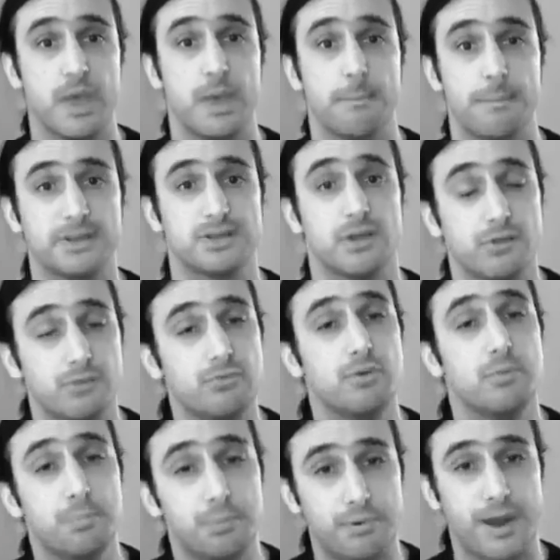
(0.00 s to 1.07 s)
But
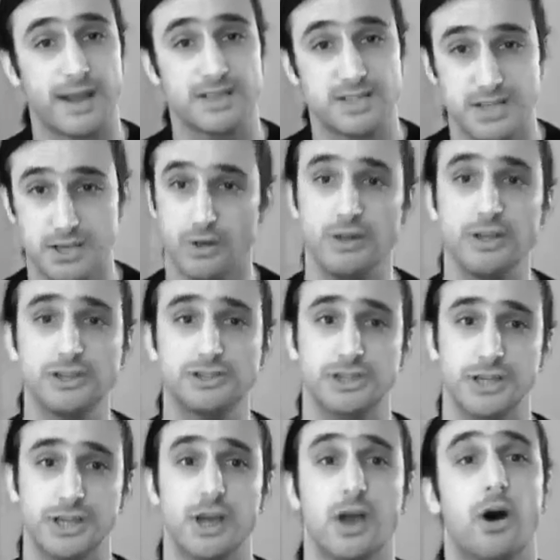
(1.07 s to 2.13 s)
through
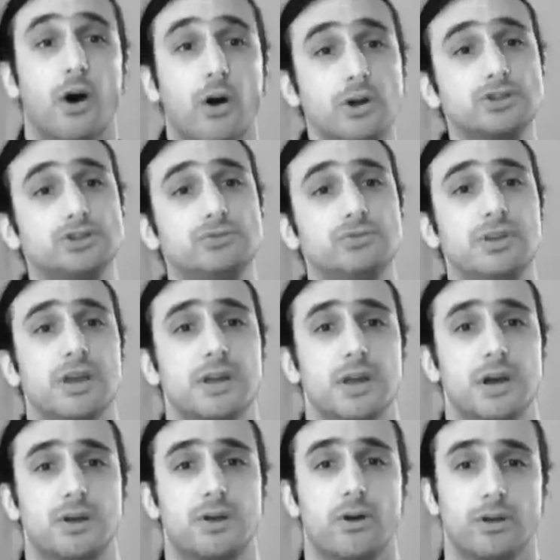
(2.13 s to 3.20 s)
praxeology, Austrian
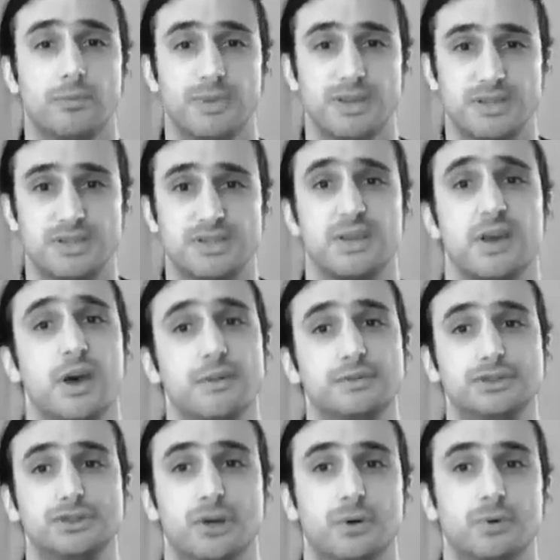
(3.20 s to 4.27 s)
economists have
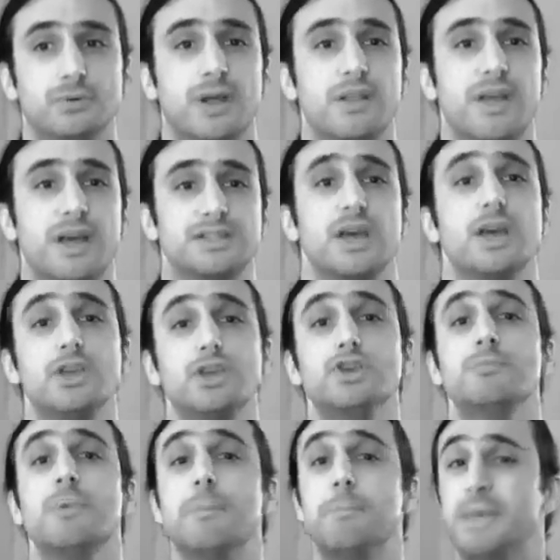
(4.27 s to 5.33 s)
shown that
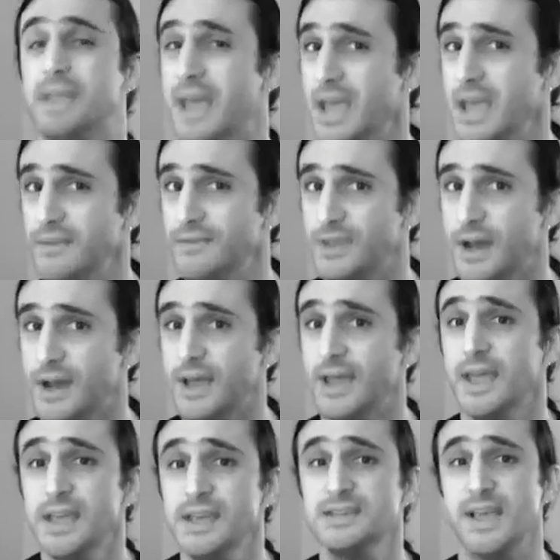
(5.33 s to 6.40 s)
human behaviour
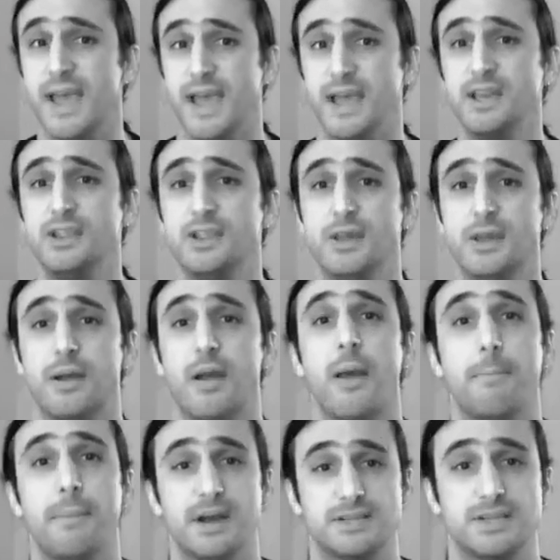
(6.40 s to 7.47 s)
is anything
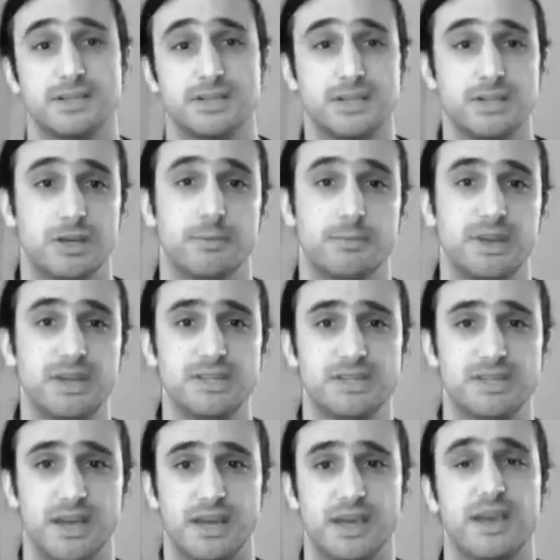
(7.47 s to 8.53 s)
but
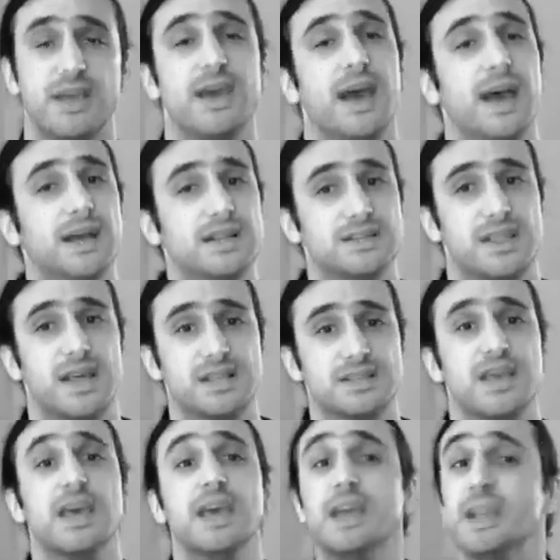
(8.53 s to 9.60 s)
deterministic, and that
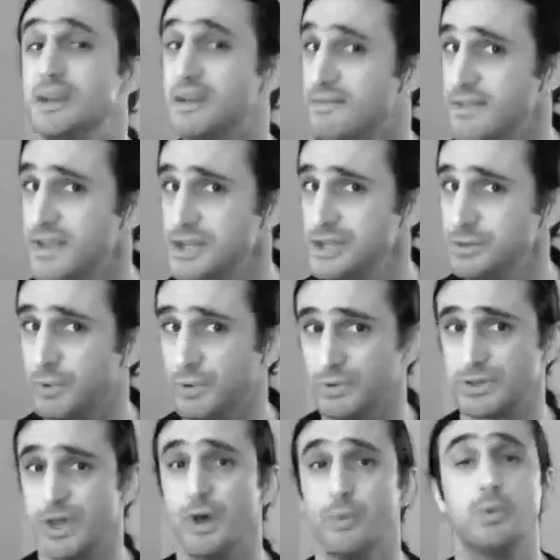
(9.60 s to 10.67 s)

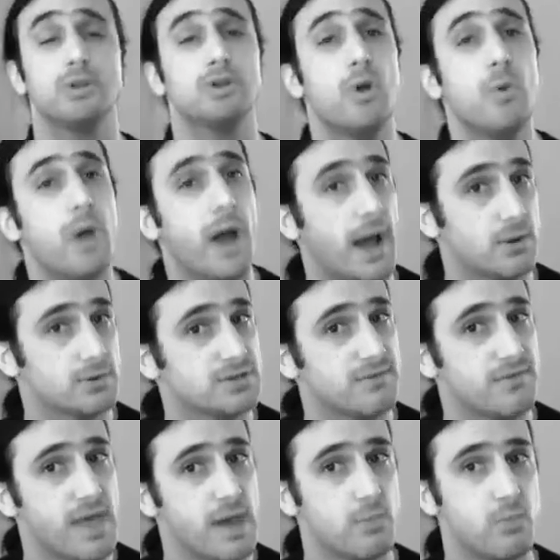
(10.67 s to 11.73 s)
individuals will go out of
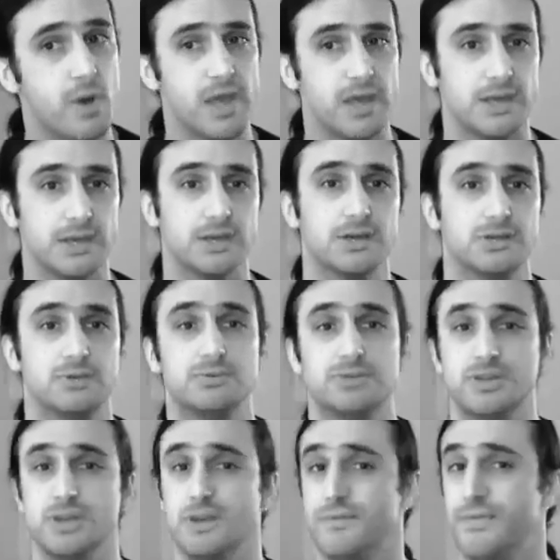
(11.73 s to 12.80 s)
their way to
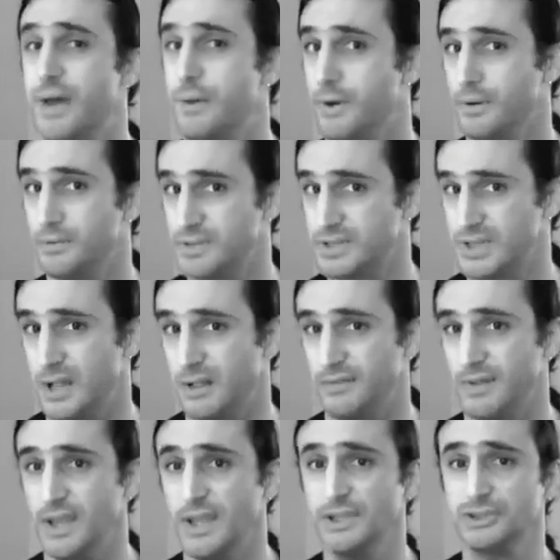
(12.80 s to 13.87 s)
serve their own
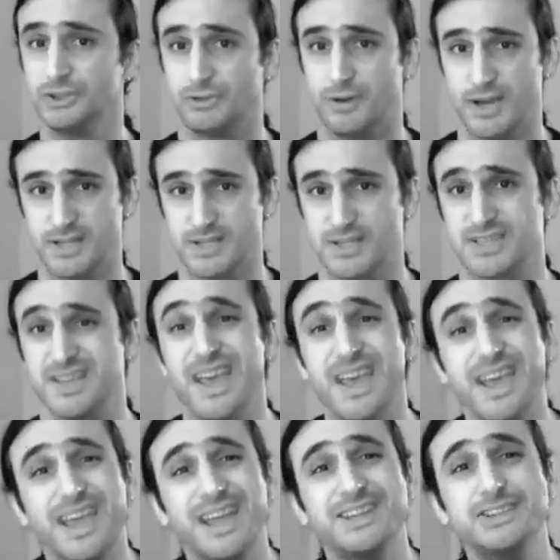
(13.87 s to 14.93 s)
self-interests,
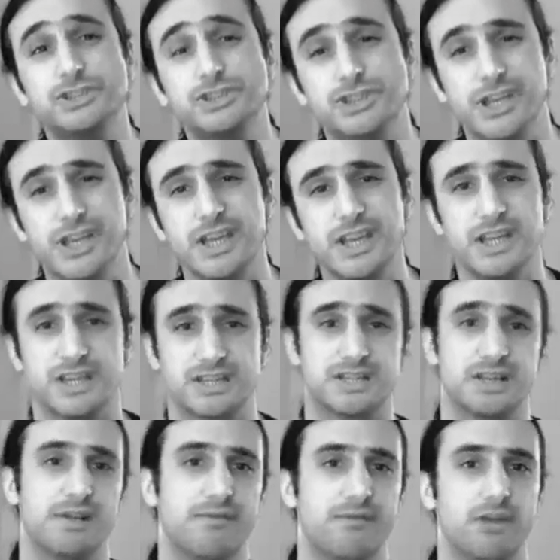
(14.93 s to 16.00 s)

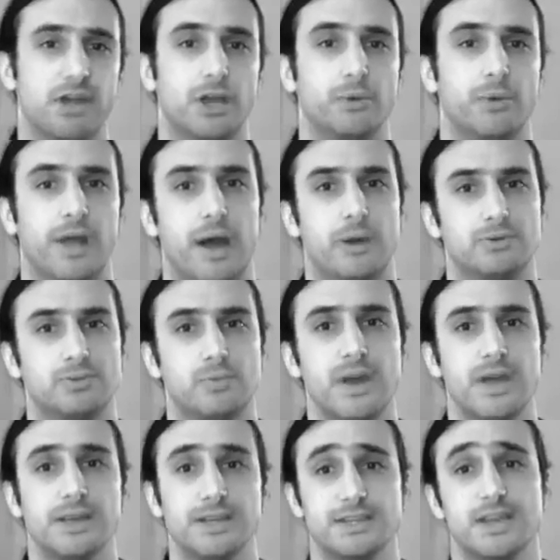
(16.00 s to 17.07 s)
ingeniously figuring out
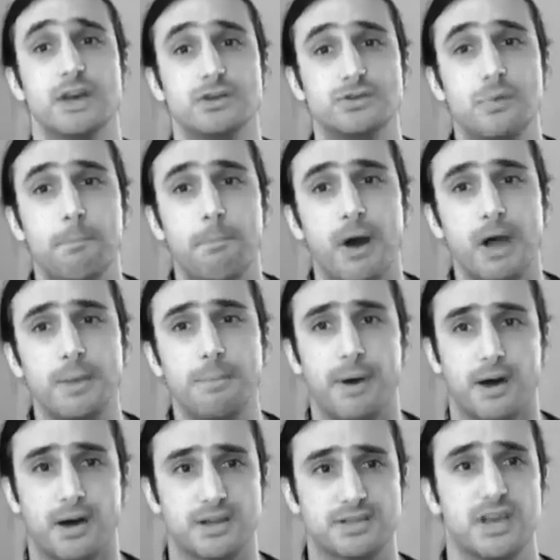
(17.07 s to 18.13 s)
ways to
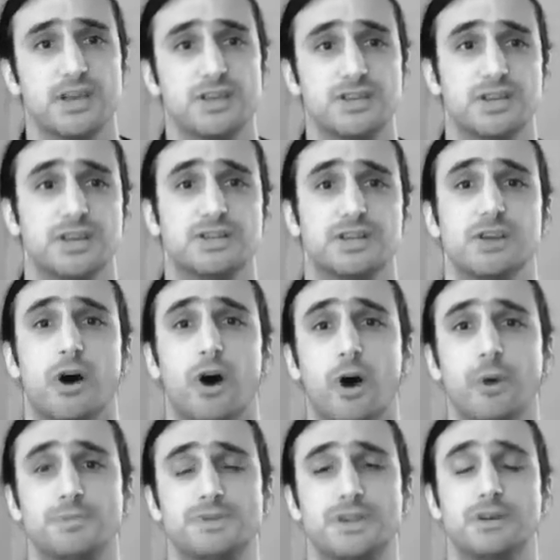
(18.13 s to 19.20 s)
bypass certain
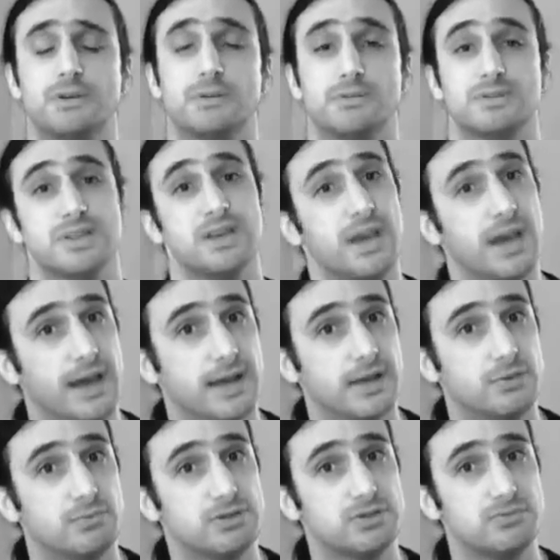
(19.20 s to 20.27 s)
obstacles and
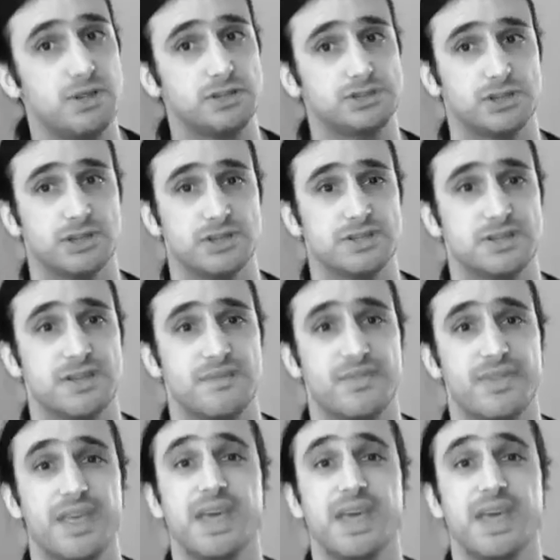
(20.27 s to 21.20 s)
restrictions.